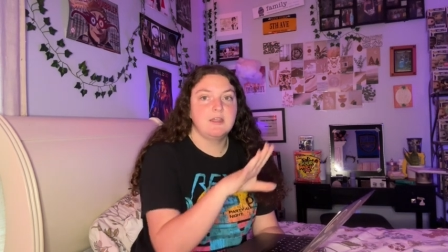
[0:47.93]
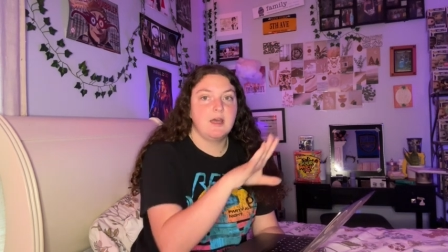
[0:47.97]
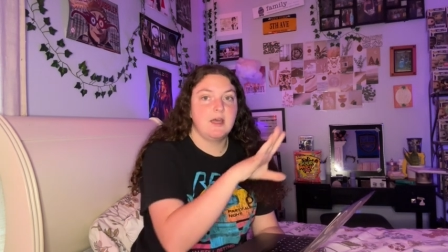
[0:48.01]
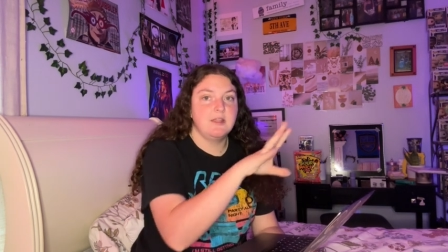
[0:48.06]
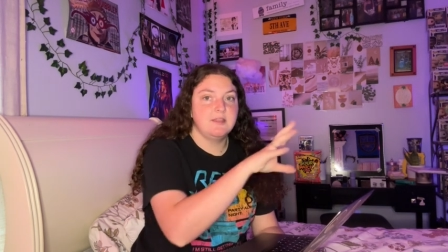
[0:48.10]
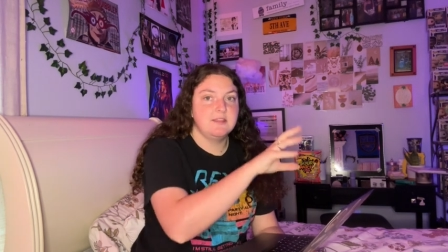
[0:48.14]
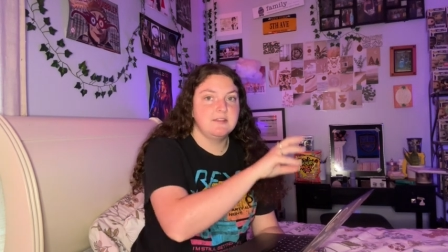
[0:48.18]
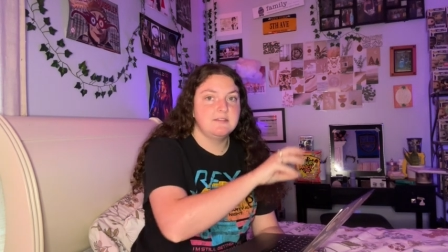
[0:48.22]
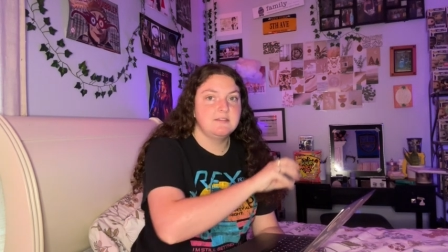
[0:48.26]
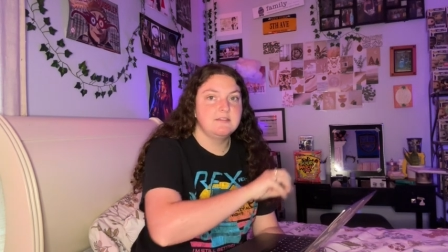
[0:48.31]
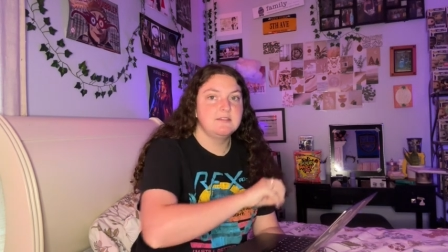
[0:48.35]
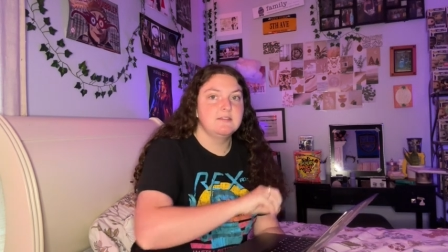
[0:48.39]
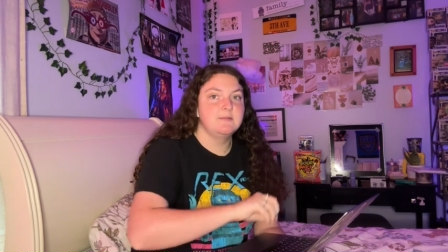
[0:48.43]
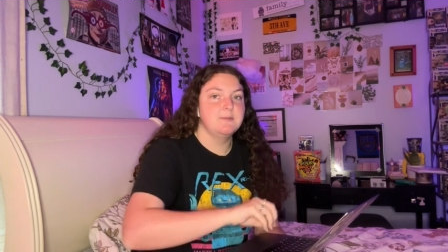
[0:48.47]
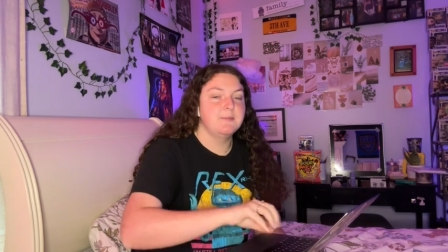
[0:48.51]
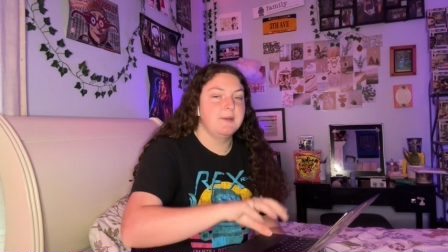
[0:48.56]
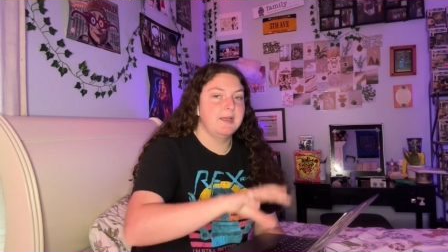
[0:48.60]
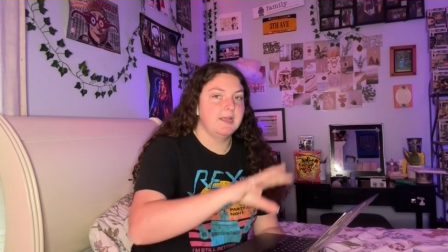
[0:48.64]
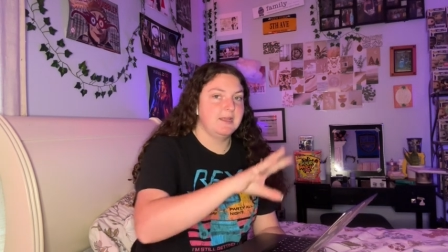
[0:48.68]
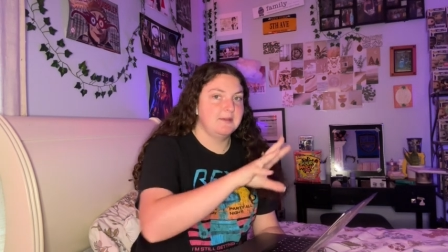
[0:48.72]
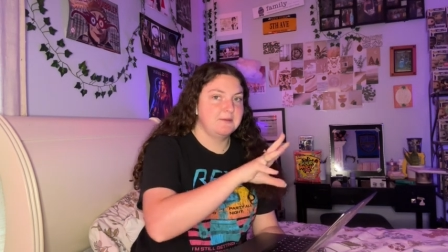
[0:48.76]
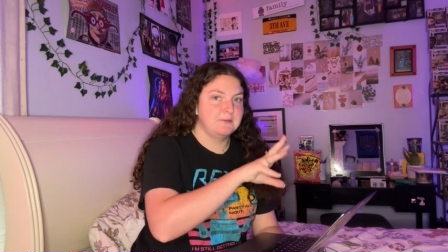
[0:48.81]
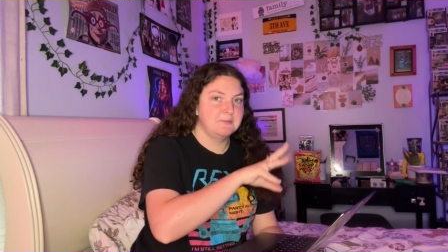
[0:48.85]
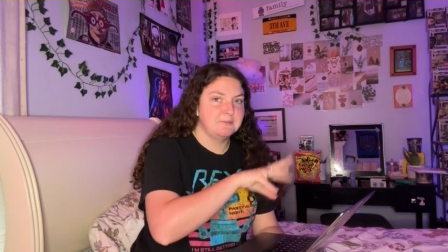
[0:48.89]
This is
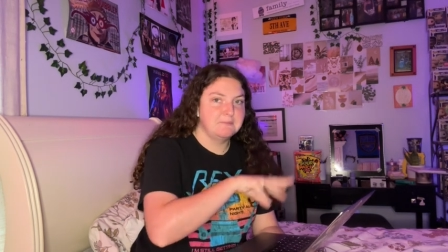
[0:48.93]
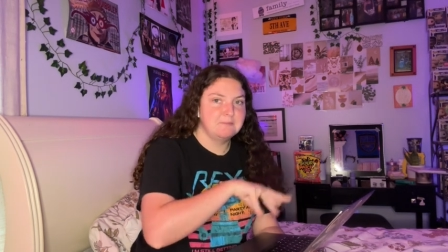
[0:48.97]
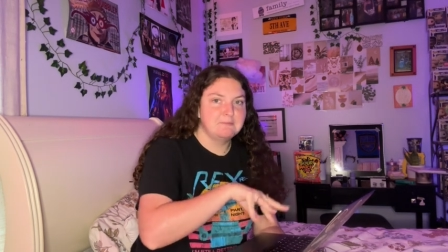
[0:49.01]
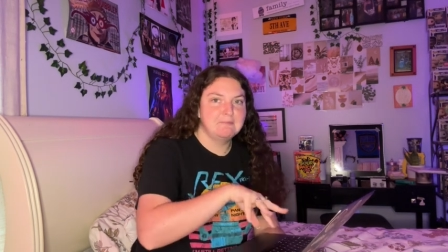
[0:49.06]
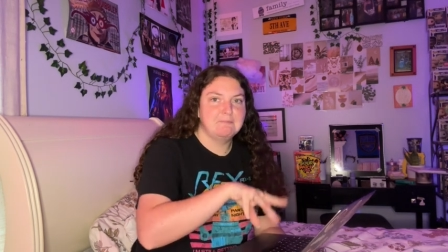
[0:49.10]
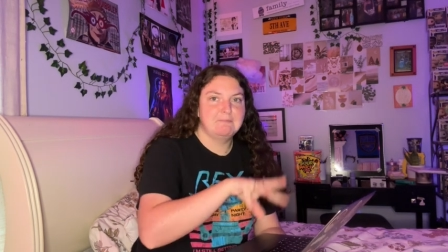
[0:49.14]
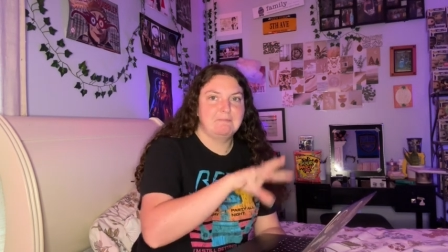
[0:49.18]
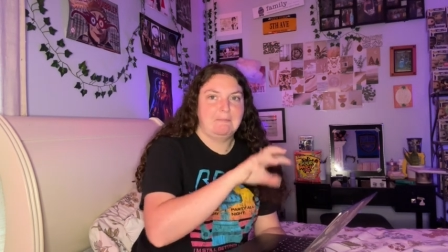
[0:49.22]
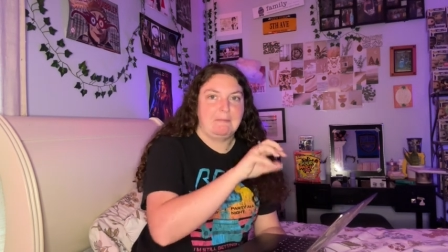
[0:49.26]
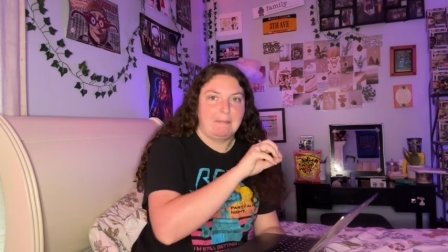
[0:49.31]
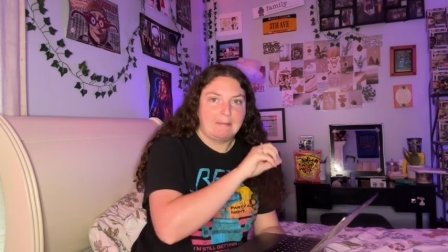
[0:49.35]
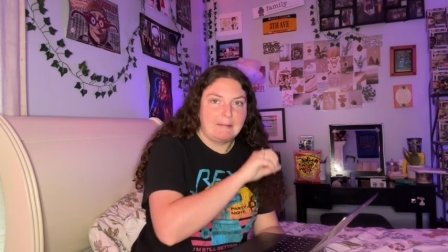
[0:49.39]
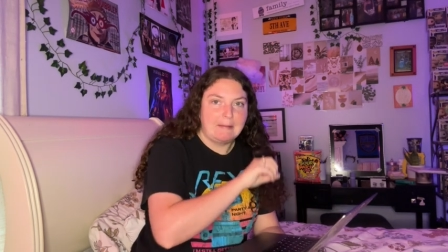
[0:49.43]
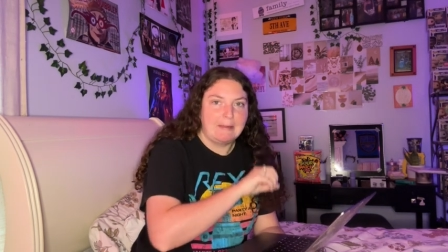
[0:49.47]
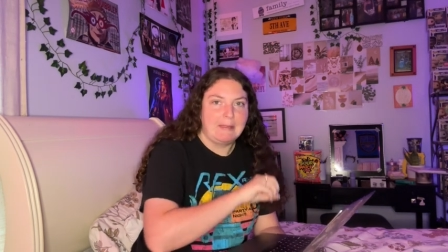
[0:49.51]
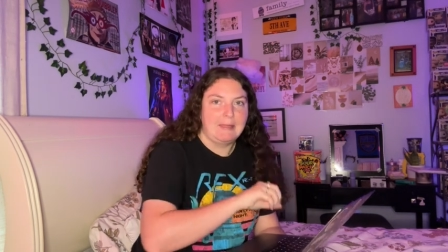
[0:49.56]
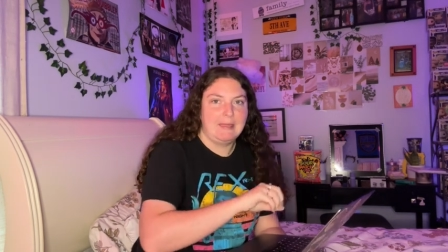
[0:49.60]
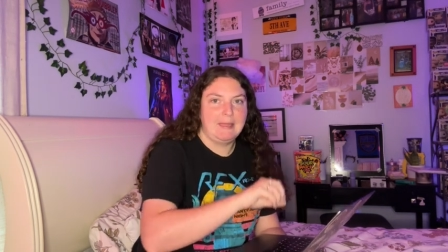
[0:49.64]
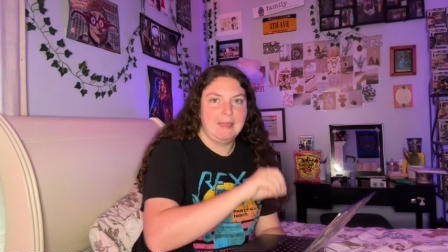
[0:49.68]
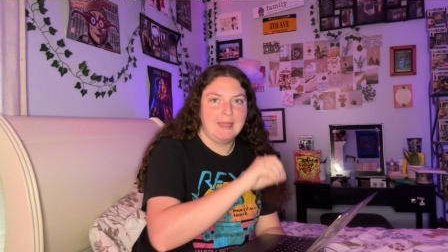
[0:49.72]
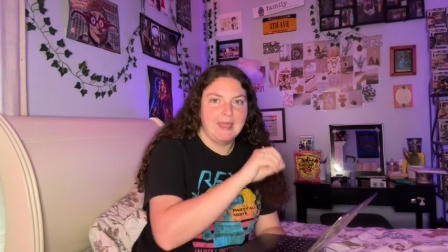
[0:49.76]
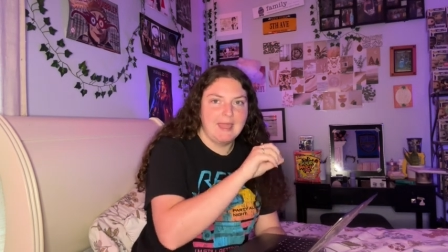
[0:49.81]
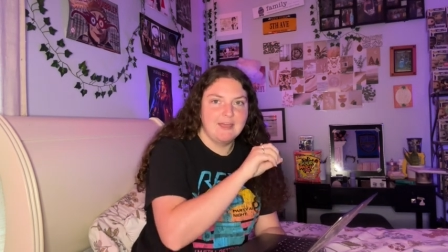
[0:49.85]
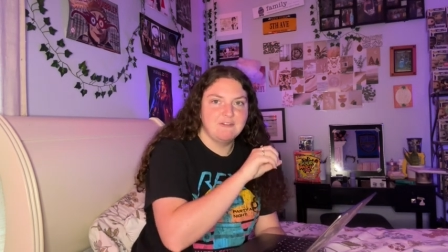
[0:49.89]
like
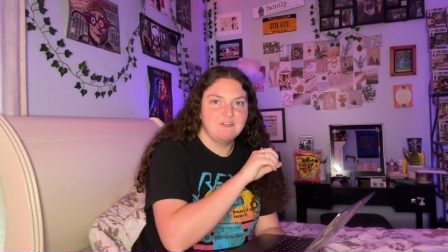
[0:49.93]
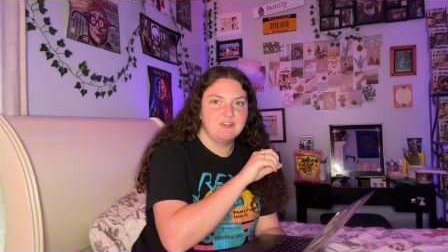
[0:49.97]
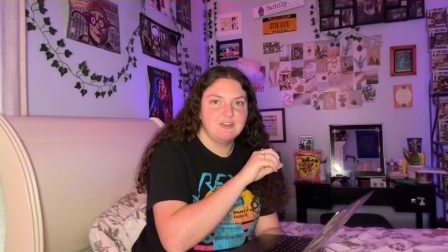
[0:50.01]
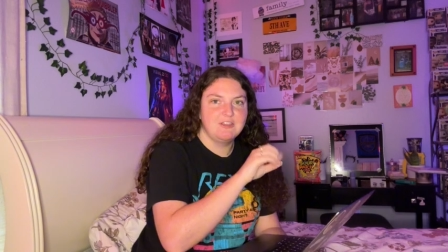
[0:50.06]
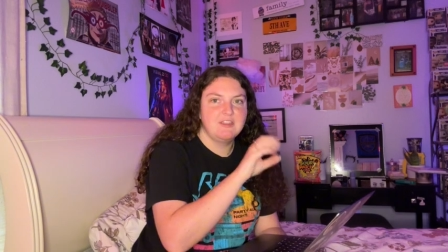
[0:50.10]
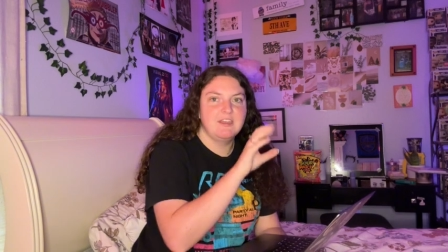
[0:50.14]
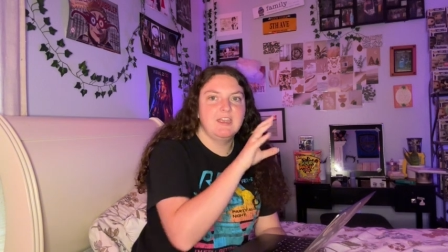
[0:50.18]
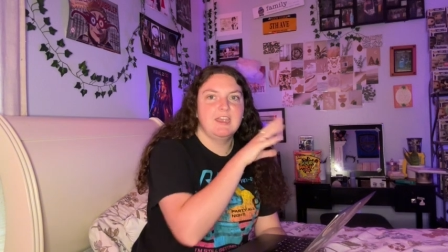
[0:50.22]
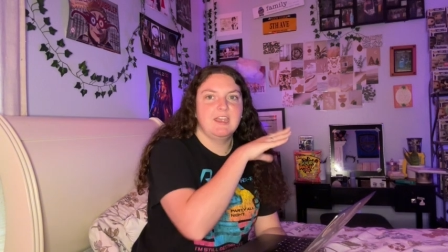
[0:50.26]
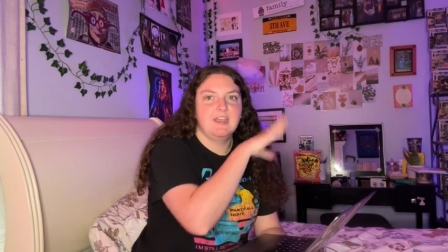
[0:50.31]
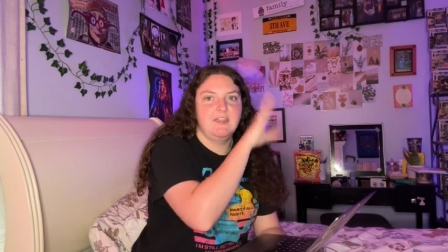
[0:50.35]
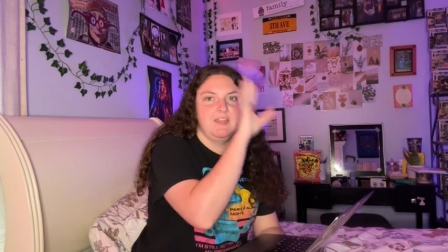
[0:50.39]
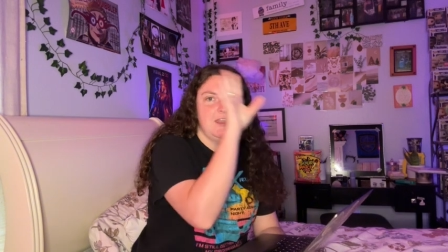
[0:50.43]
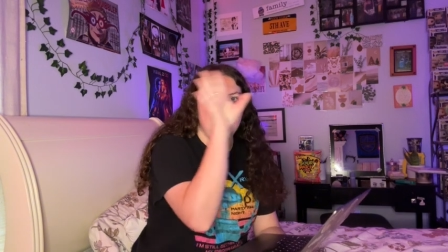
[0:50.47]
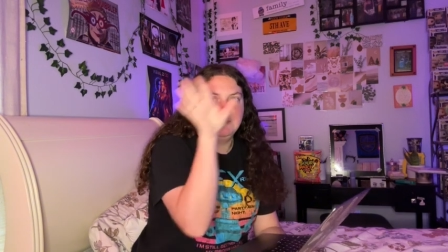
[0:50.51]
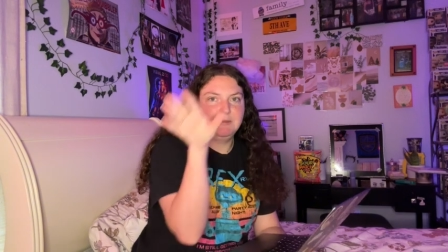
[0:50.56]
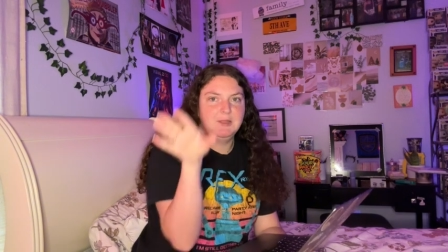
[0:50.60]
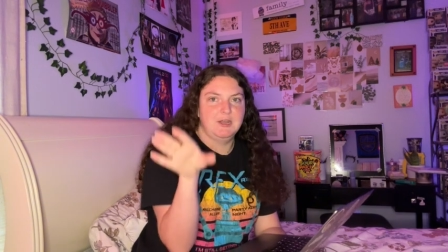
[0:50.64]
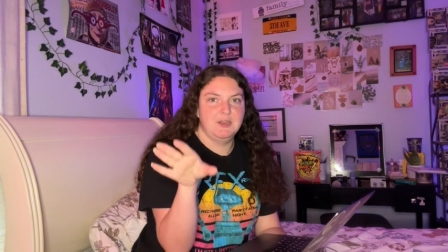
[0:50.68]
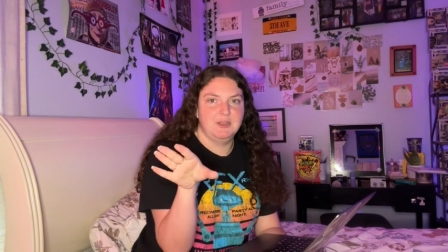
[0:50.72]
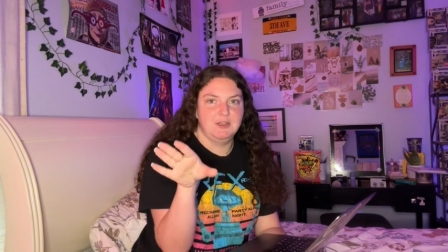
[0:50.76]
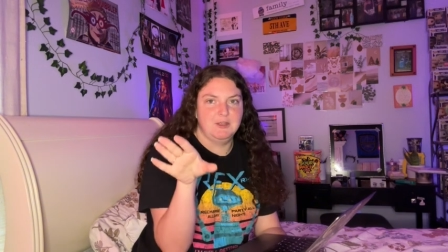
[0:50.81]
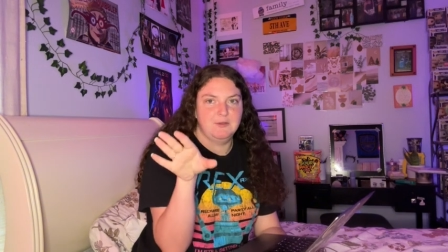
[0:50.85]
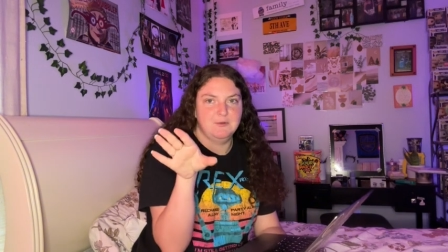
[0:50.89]
everything and then I'm
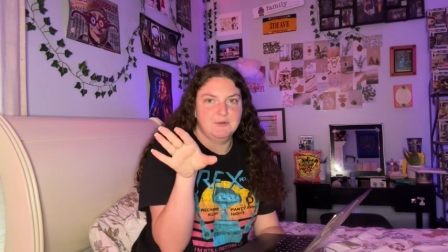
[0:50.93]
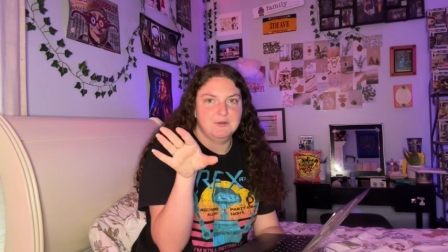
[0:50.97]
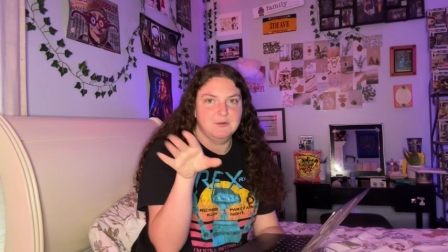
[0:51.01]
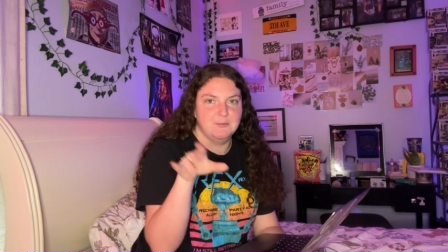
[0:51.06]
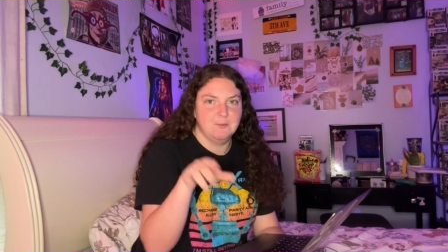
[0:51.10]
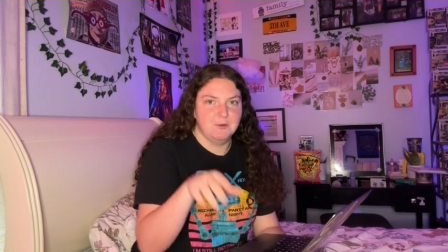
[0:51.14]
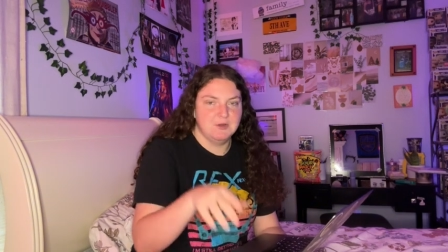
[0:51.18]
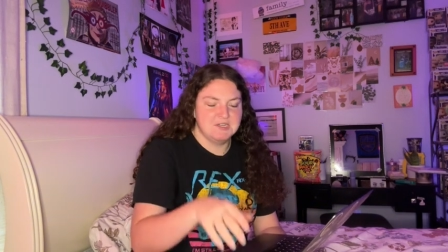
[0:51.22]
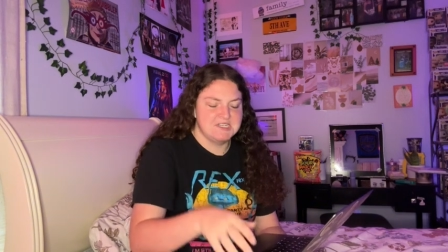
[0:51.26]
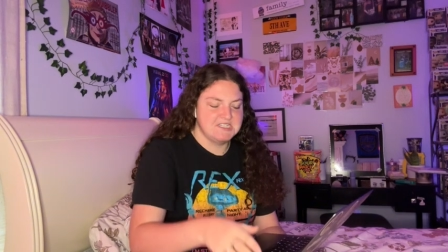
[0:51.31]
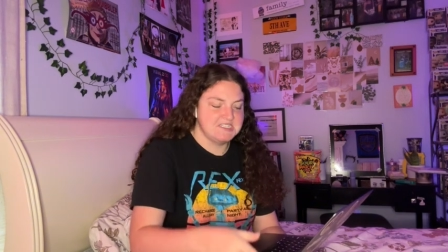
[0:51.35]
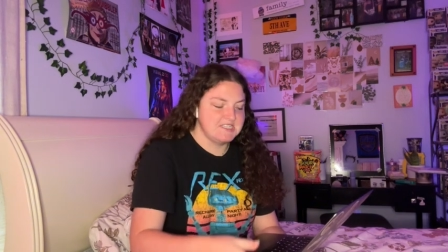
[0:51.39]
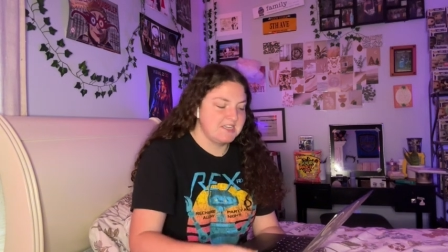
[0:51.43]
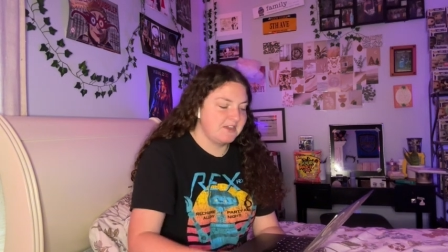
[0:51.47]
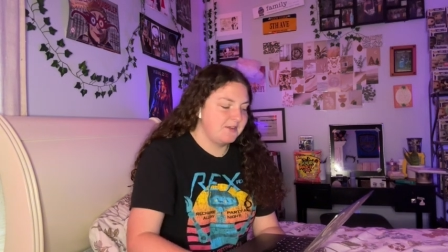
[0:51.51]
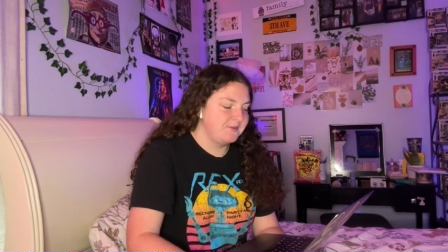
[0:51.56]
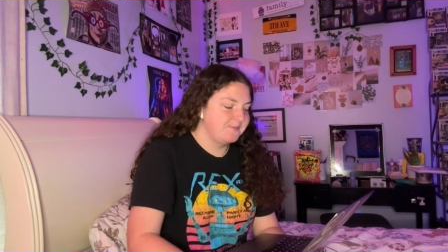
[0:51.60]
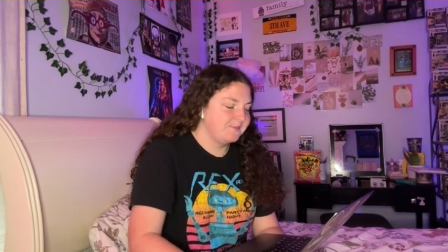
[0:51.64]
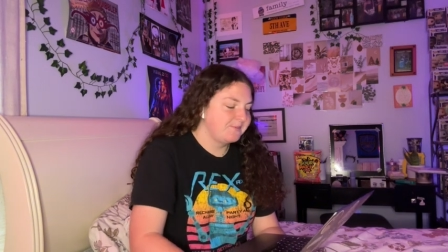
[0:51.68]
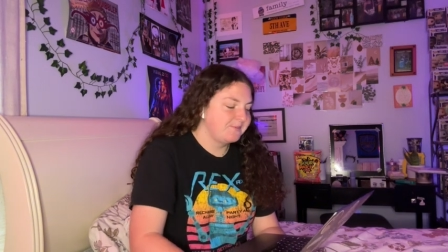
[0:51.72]
gonna go into more detail.